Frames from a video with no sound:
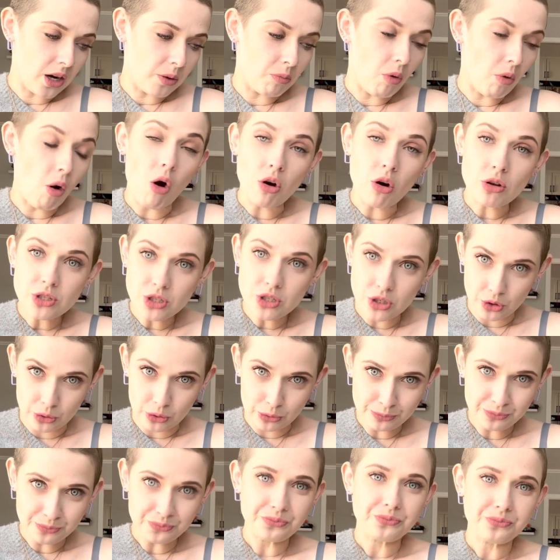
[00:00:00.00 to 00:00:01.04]

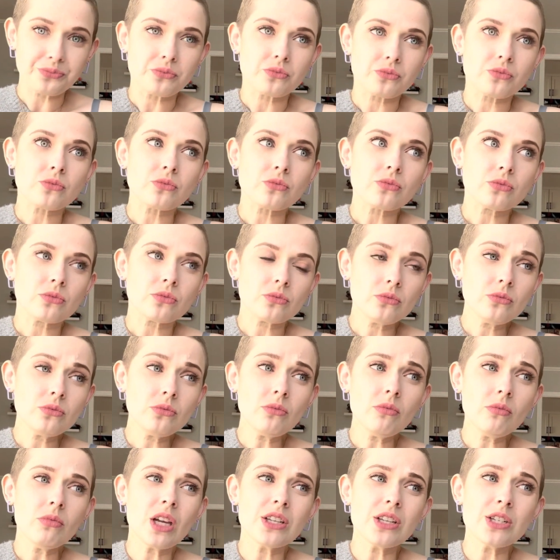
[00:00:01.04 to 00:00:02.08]
Also,
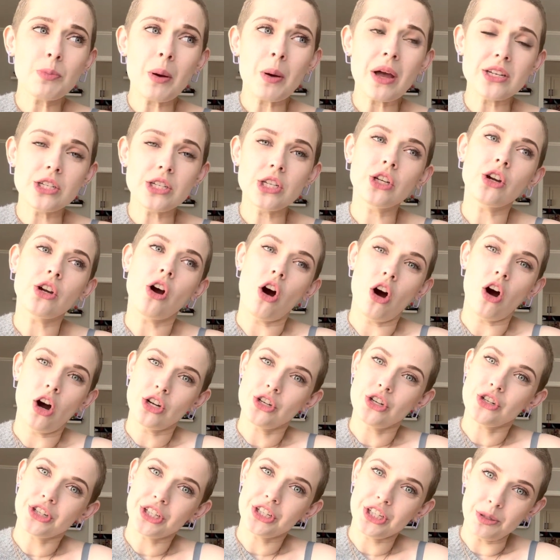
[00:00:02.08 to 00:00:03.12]
depending on
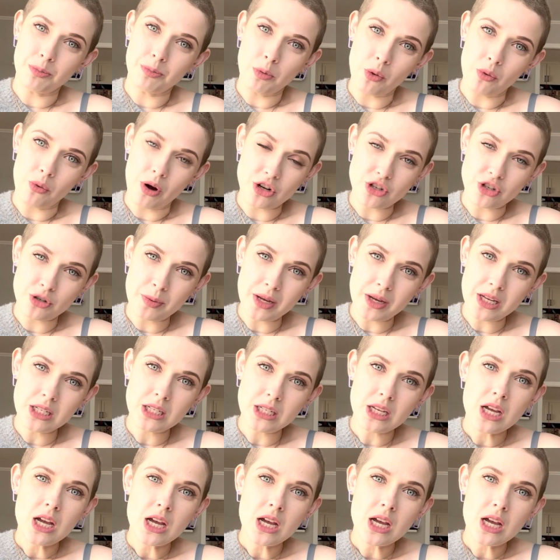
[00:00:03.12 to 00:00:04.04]
your chemo regimen,